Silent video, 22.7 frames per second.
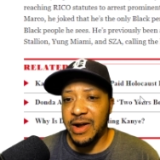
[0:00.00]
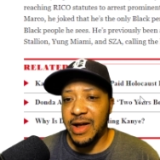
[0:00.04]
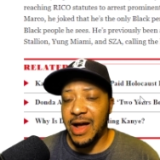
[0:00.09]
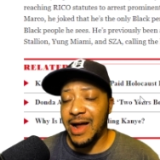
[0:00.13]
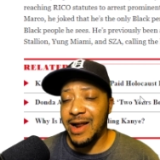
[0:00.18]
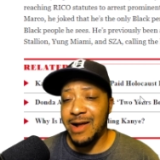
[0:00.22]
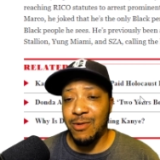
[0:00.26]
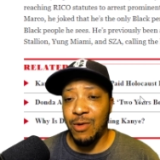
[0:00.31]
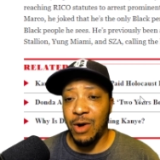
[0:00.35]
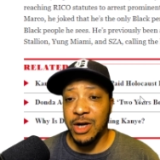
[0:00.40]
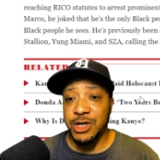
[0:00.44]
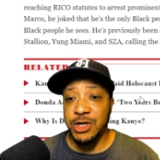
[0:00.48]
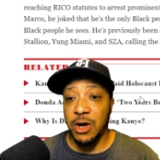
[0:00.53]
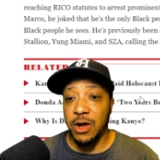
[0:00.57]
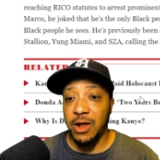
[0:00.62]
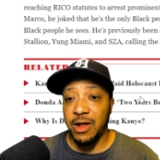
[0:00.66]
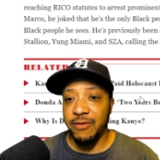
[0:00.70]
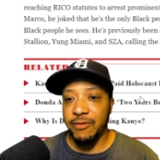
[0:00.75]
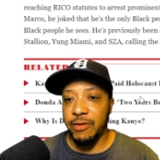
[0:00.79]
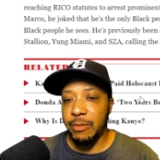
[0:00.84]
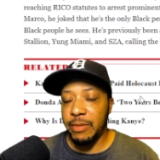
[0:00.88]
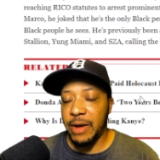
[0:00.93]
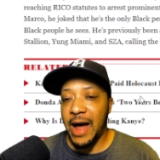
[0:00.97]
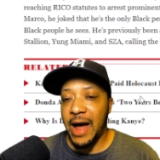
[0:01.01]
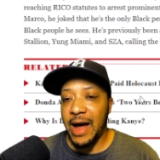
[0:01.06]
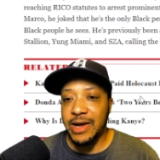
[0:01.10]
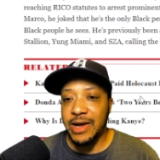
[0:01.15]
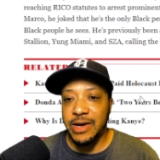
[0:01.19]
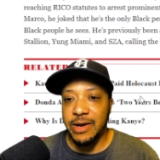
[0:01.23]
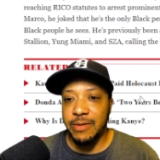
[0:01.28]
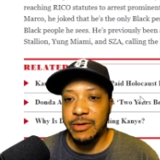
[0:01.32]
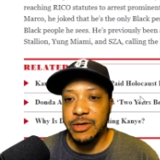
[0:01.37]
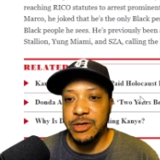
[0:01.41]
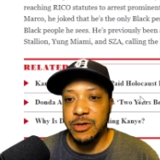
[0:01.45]
I didn't watch all of it, but
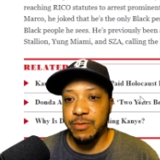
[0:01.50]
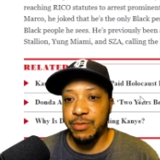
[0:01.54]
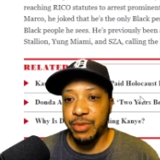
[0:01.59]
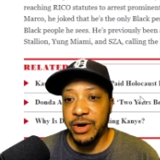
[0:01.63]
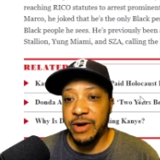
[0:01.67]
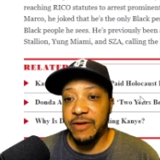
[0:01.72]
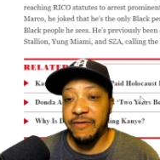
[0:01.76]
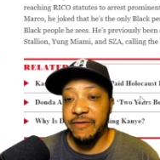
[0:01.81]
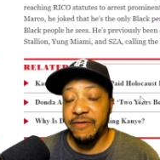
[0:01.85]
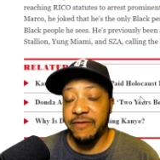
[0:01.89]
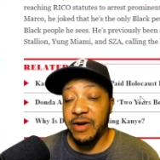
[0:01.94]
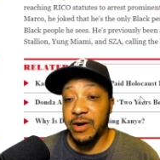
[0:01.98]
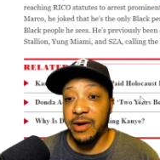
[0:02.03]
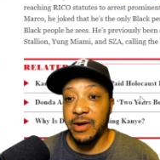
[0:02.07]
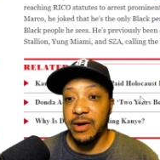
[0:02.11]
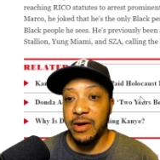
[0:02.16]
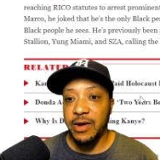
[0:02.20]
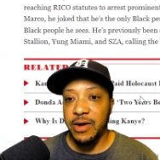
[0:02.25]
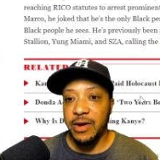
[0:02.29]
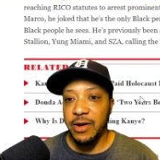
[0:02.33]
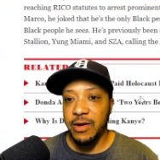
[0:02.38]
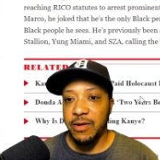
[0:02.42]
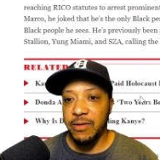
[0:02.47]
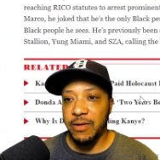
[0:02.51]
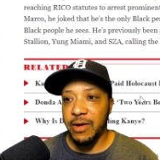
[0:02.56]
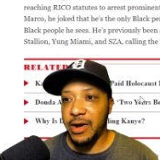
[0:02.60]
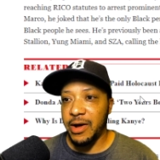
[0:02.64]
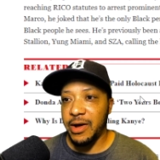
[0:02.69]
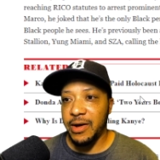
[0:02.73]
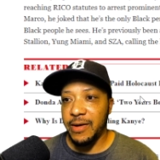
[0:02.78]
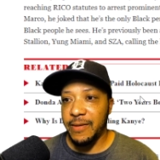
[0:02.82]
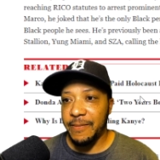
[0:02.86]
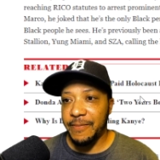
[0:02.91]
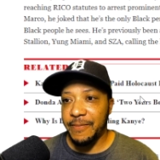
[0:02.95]
Akademiks is pretty funny, right?